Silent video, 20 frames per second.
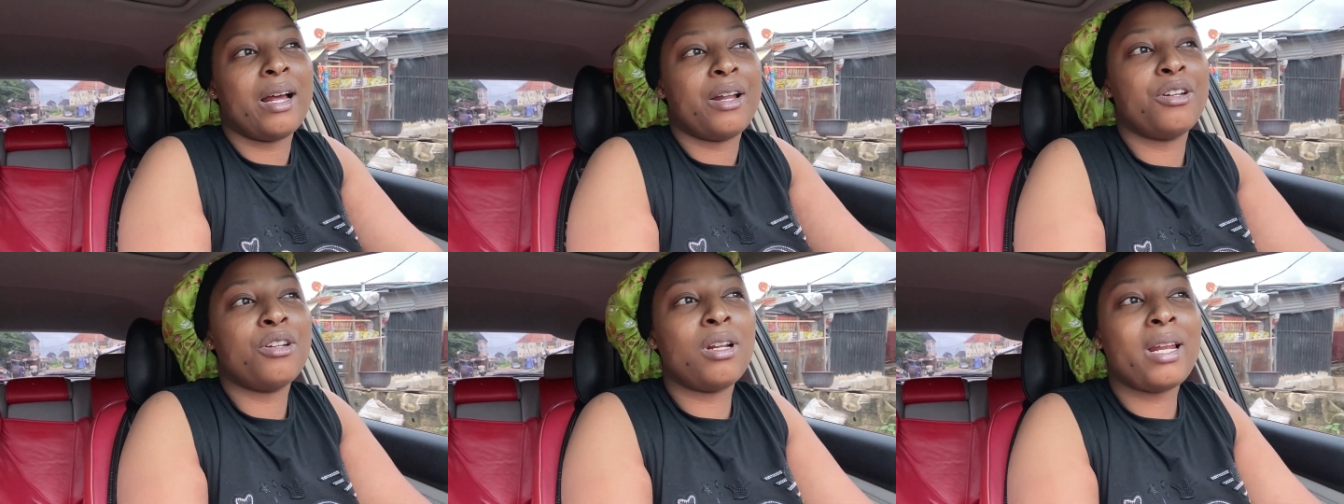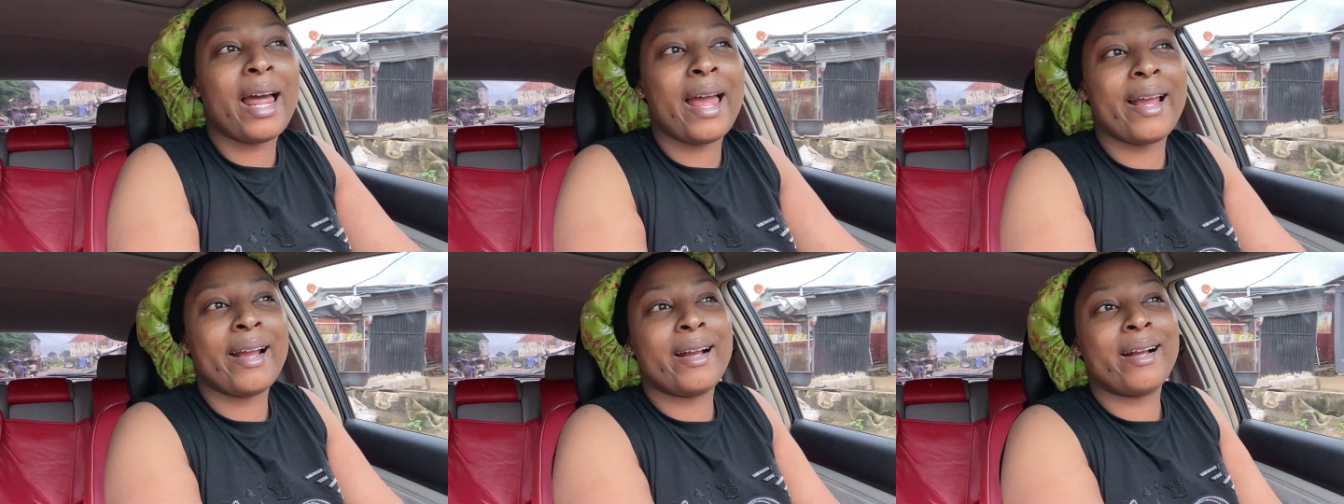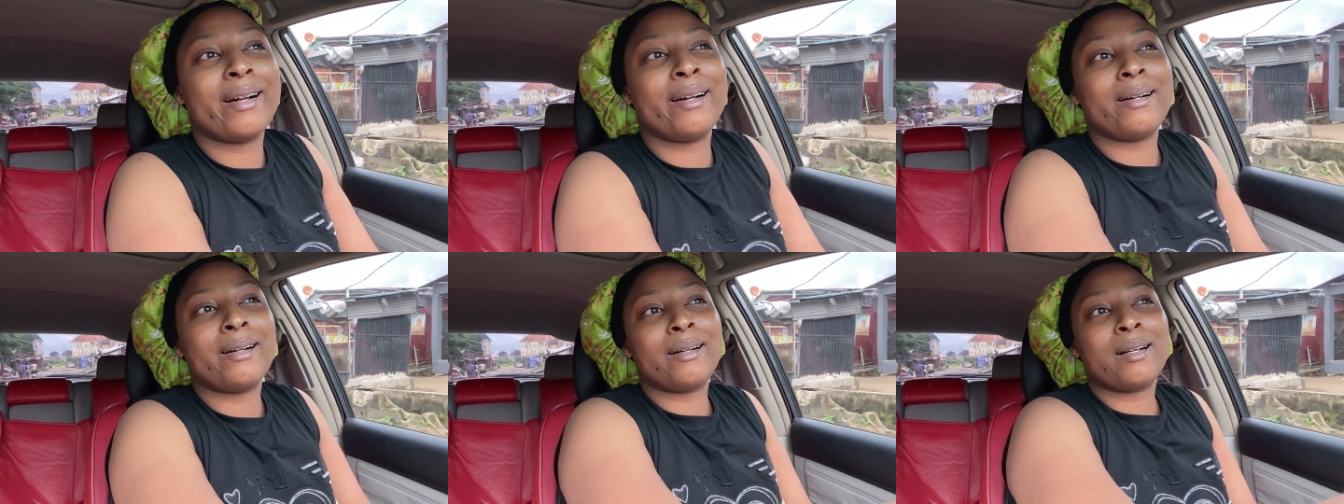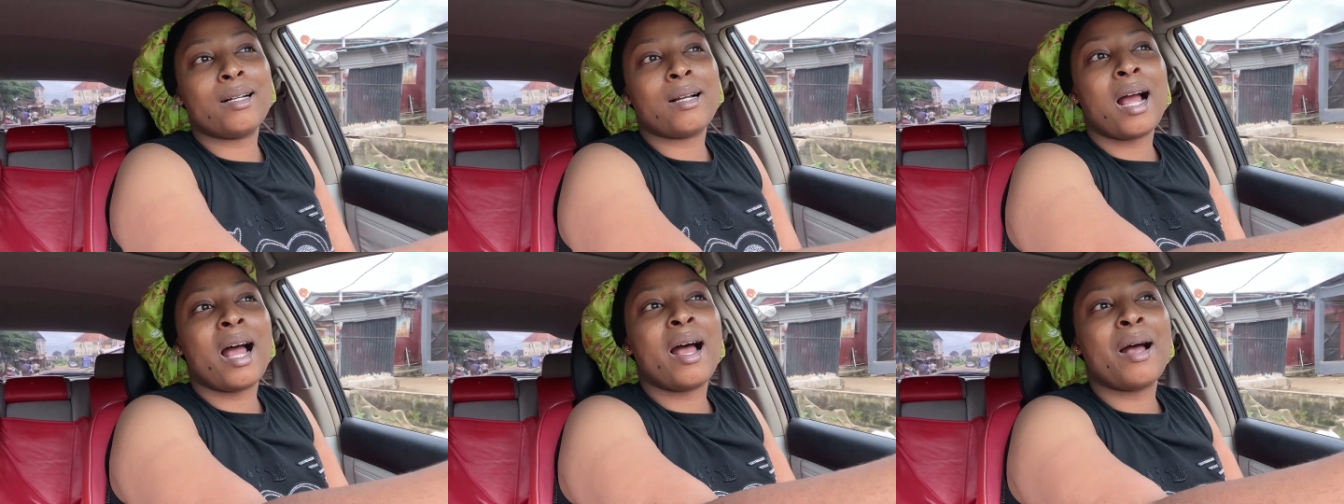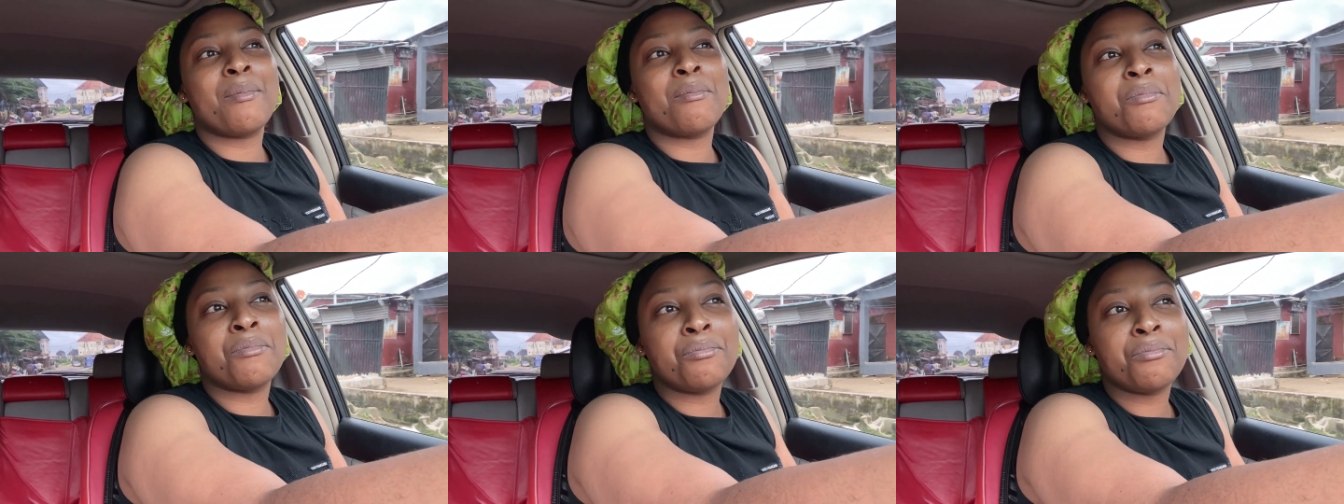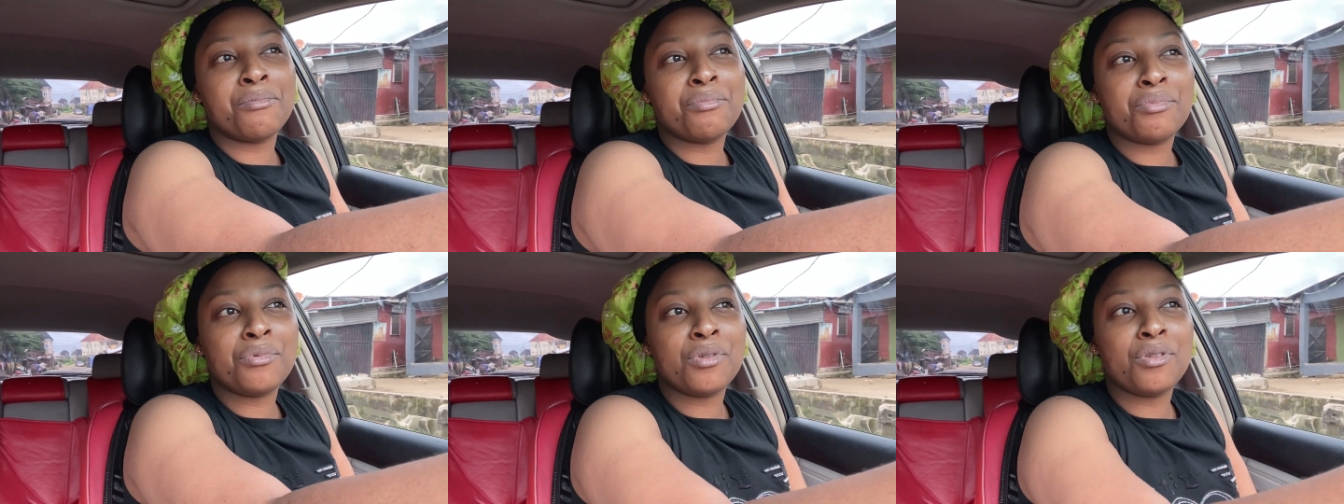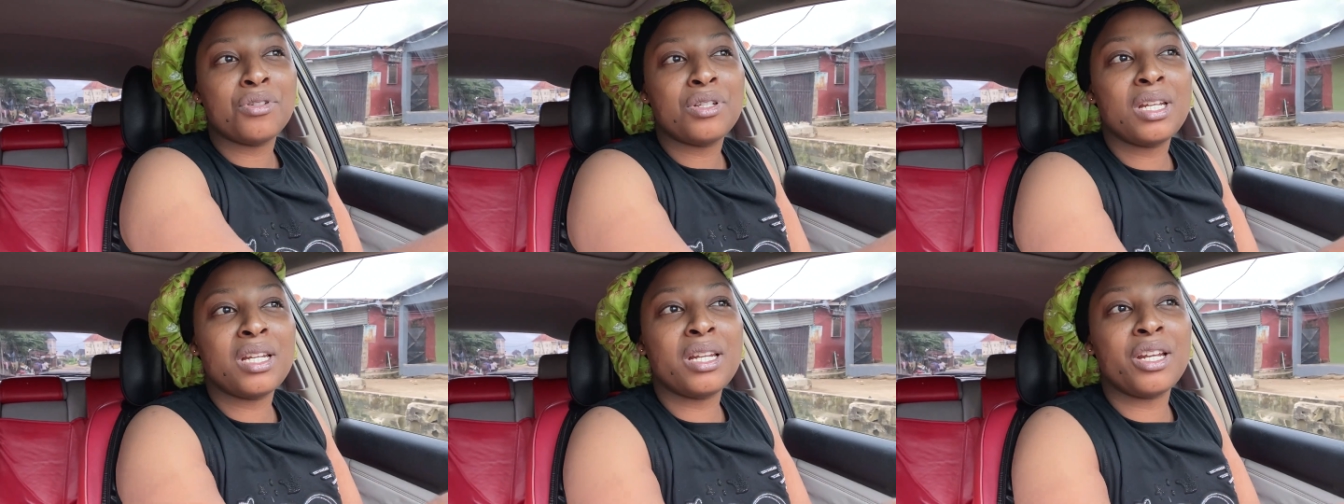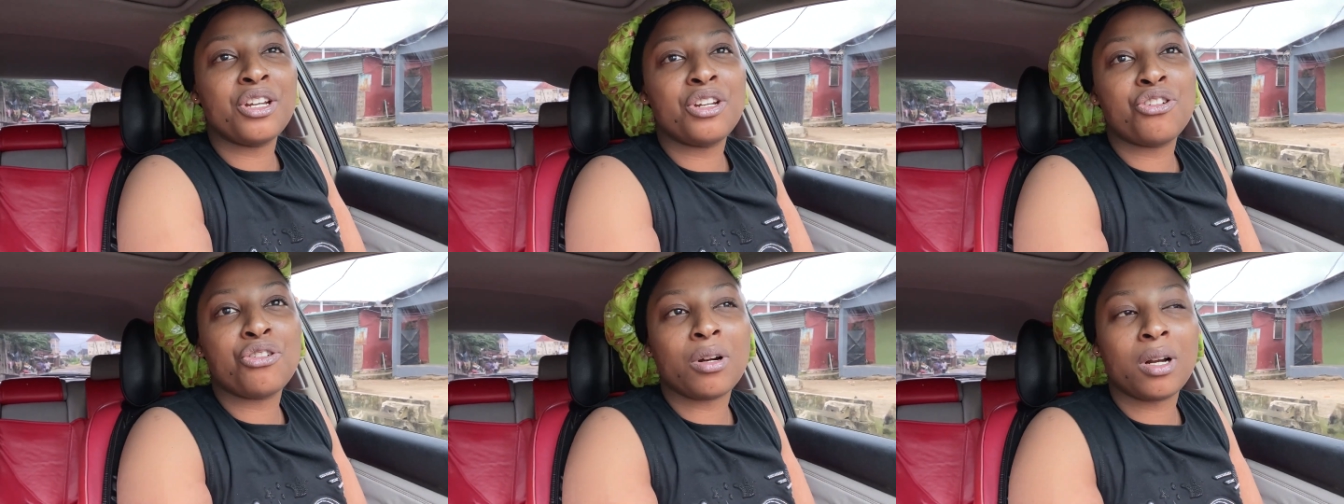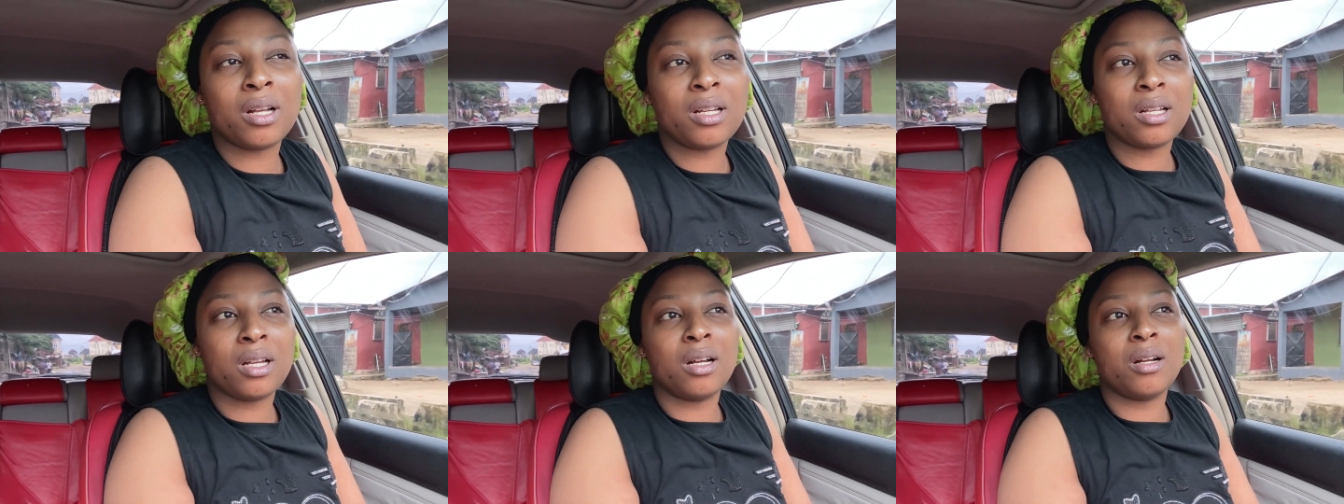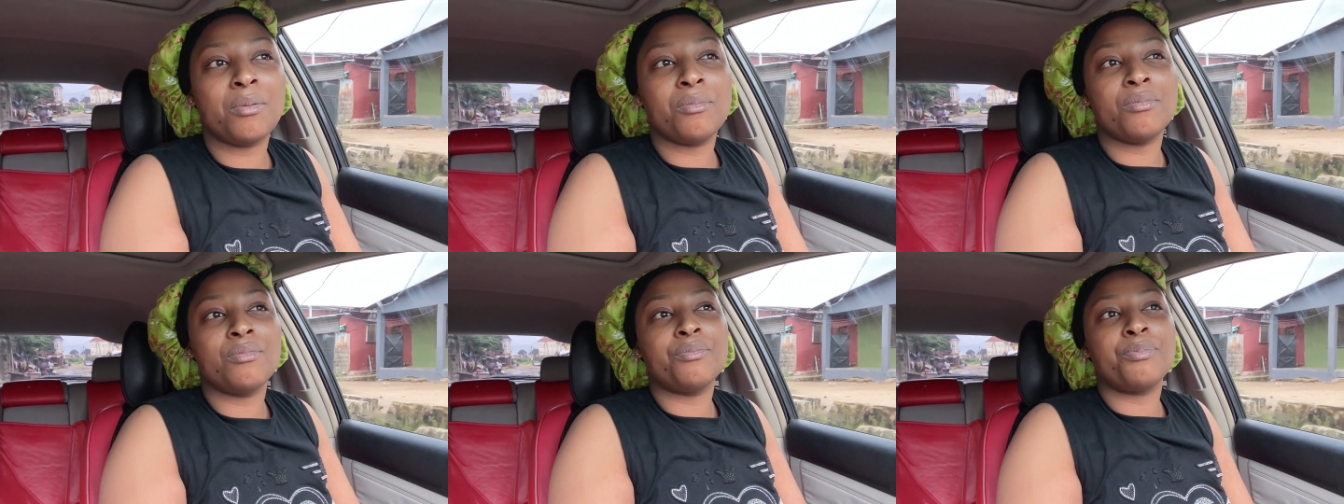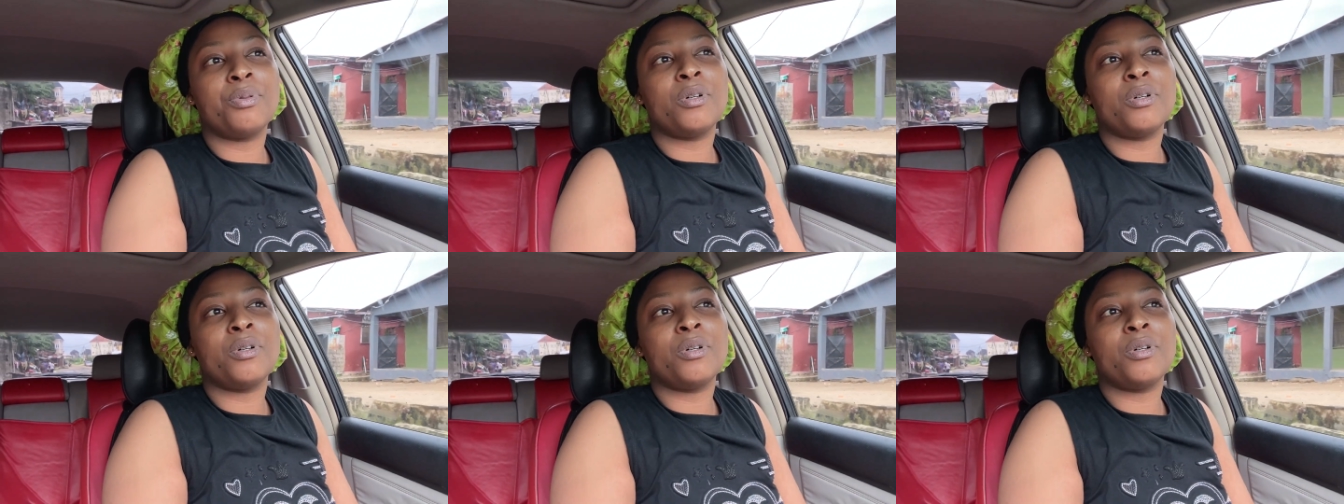Not like I'm using a tra- um,